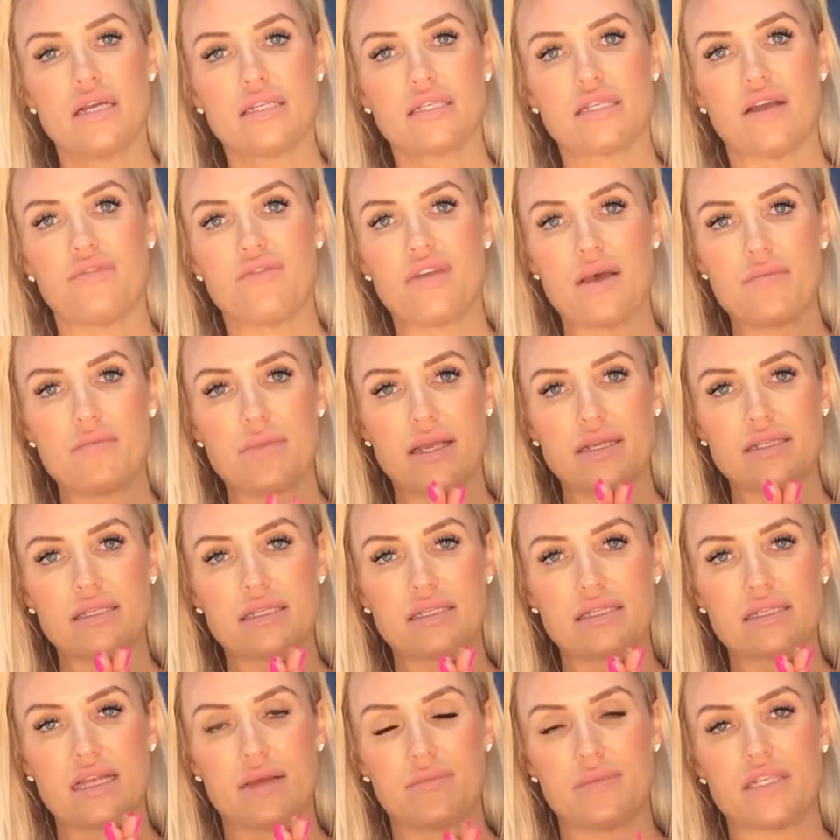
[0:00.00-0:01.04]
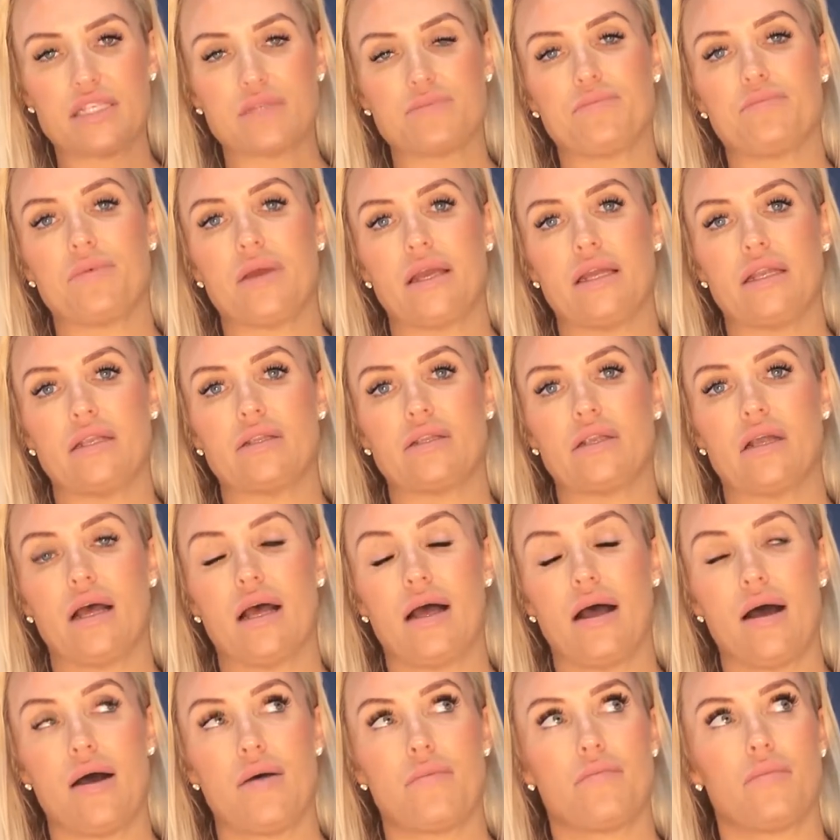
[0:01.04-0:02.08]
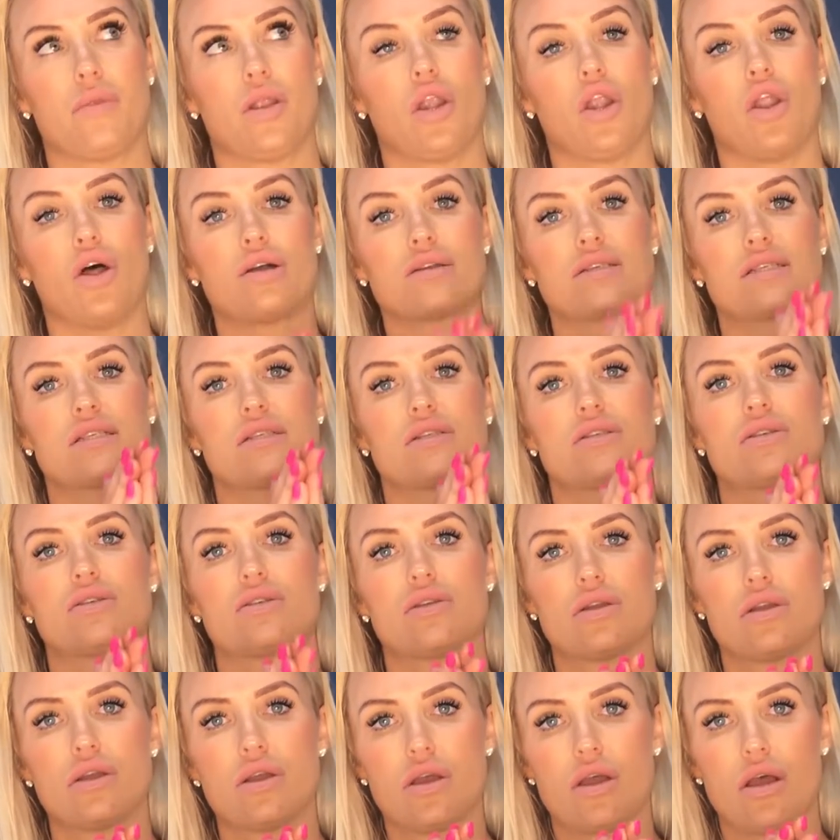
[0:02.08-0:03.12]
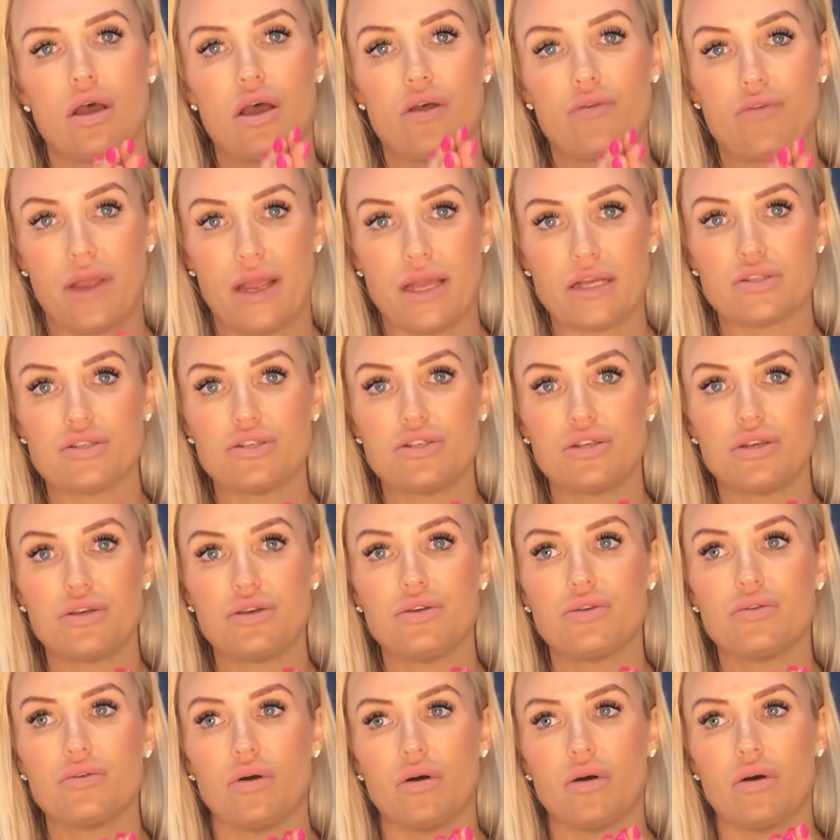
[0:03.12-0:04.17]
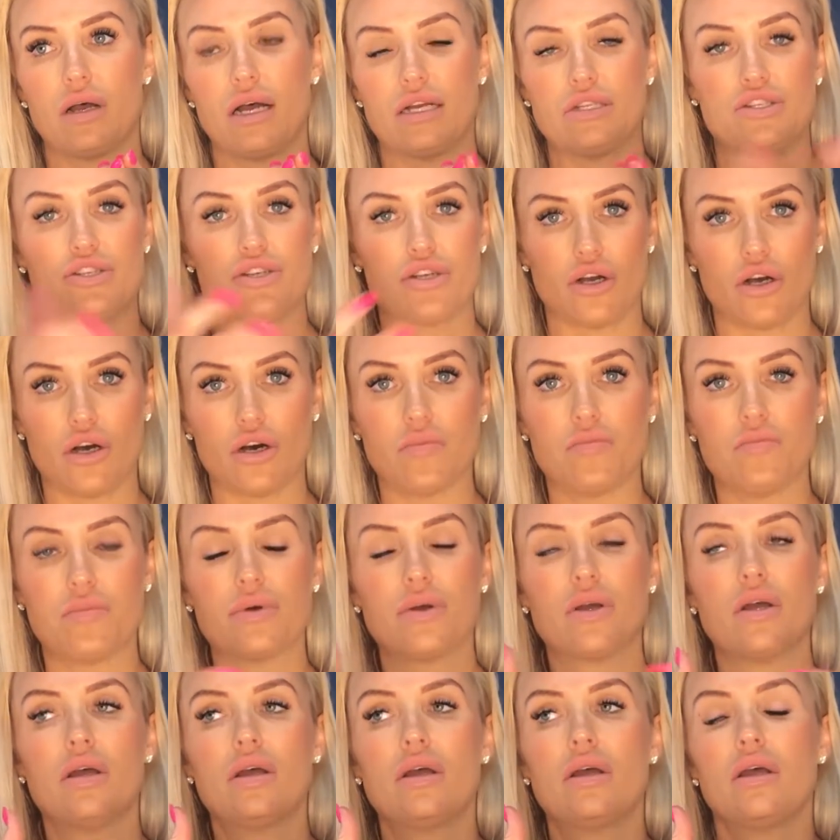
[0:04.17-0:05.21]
So if that means that something's been lost around you, a job,